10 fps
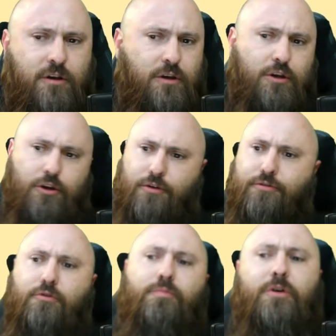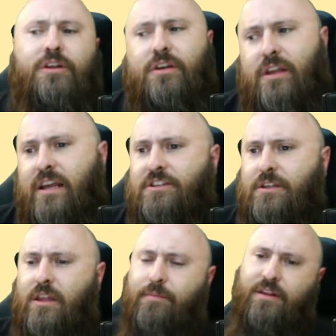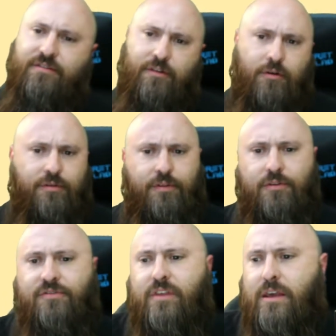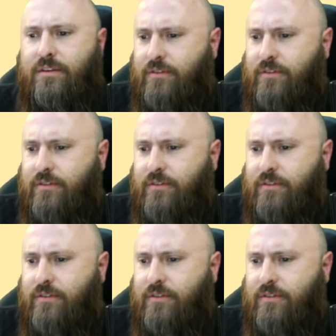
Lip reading: throughput and connection limits and all of those things.